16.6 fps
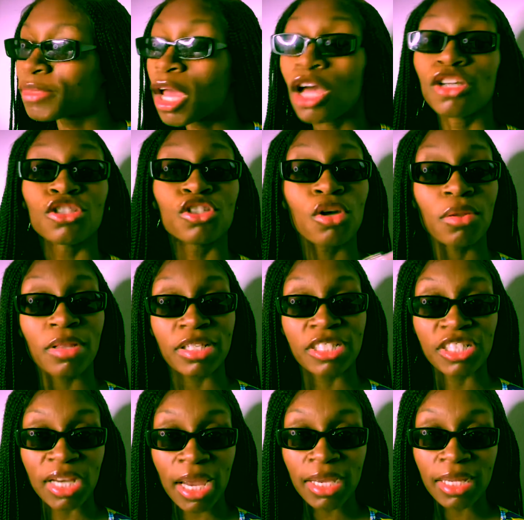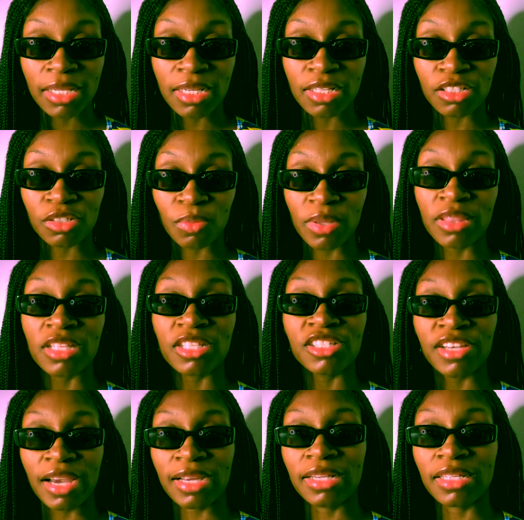So with the
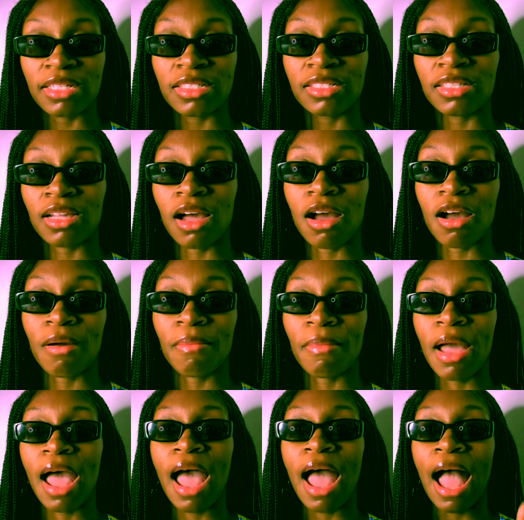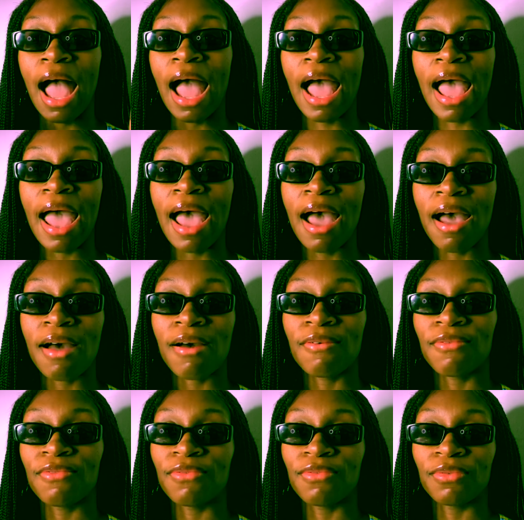checklist, I
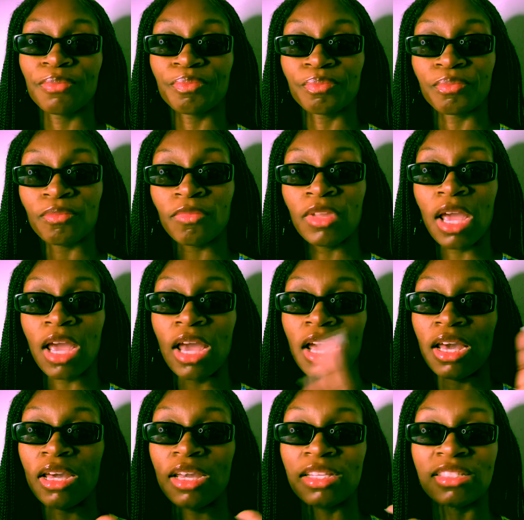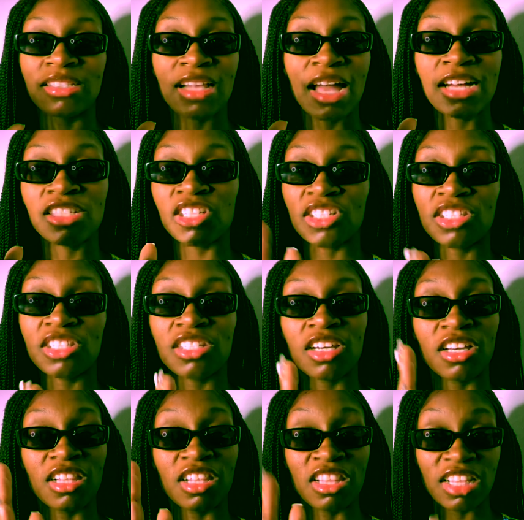have, it's not just
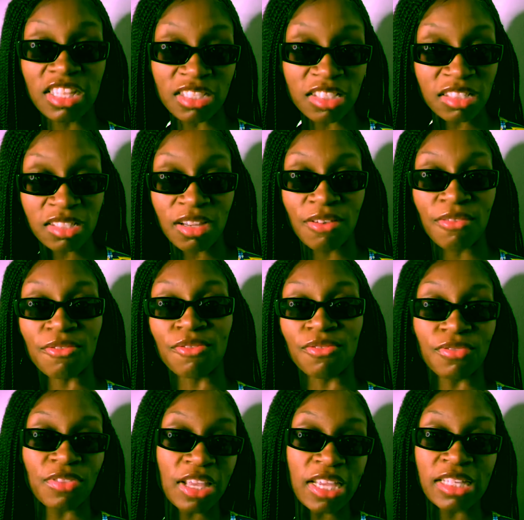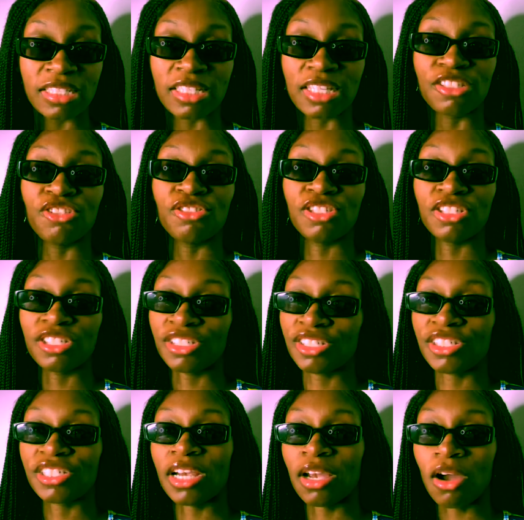a list of things that you
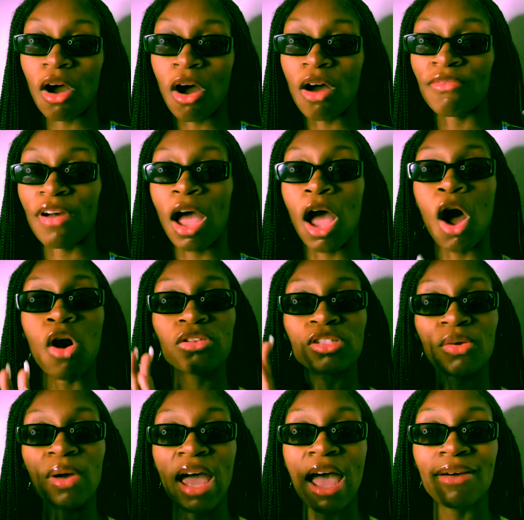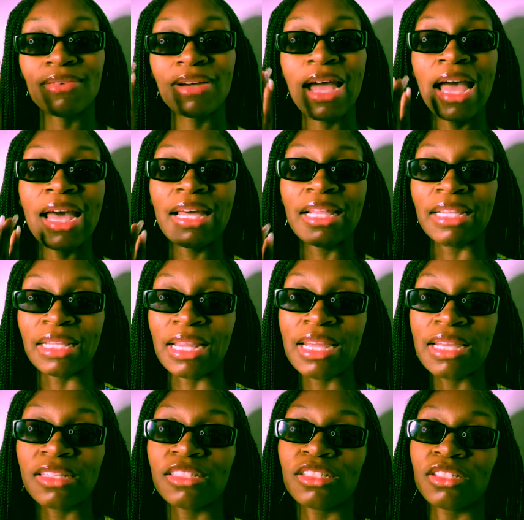just check off. I also have
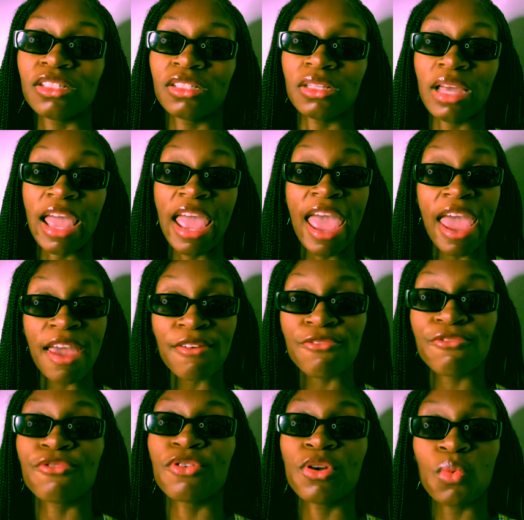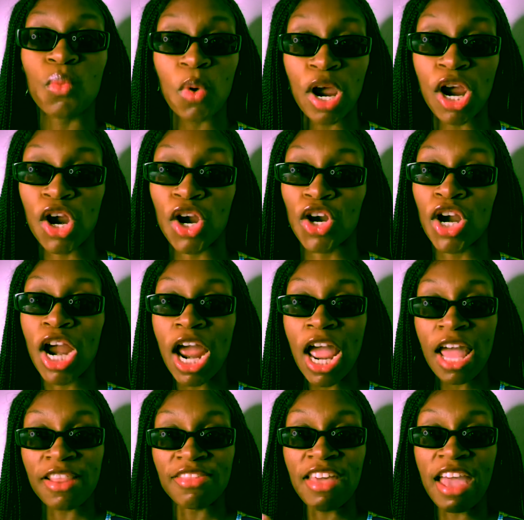links to everywhere
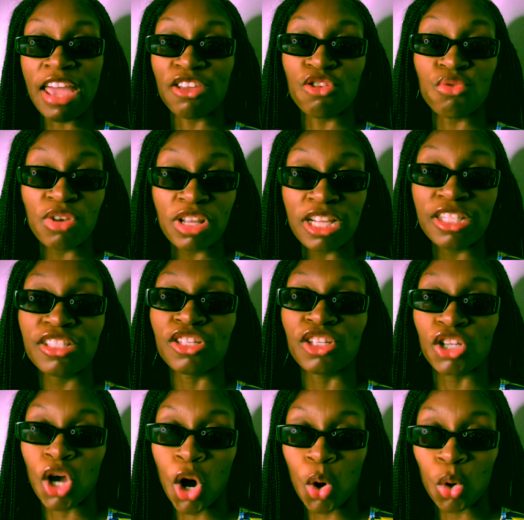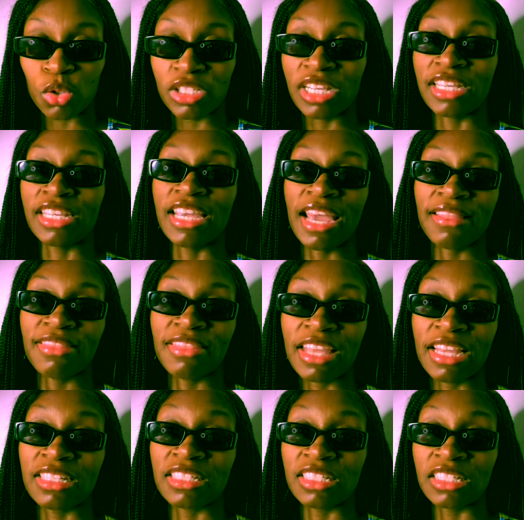that you need to go to get
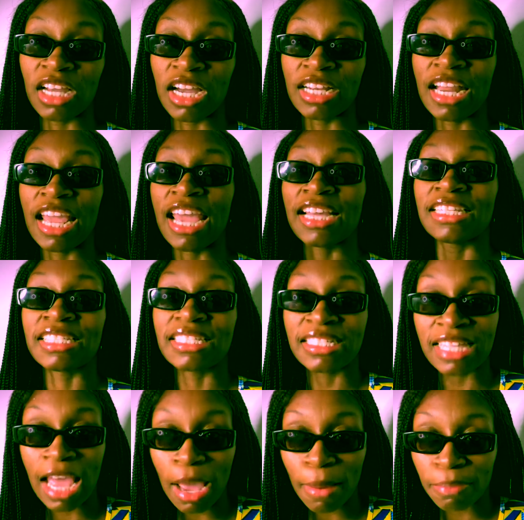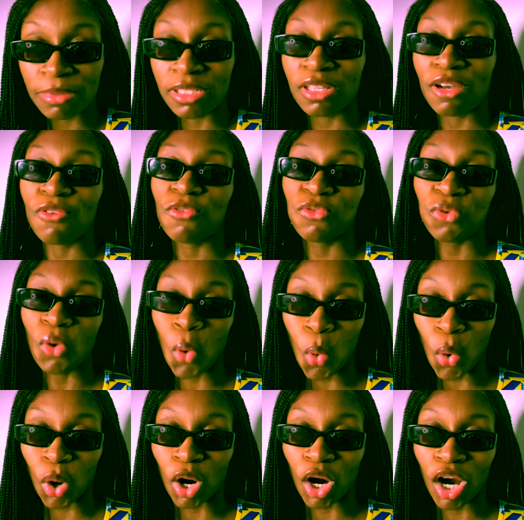things done, except
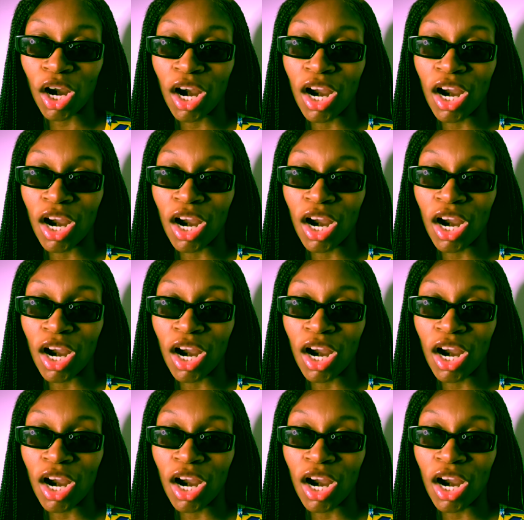for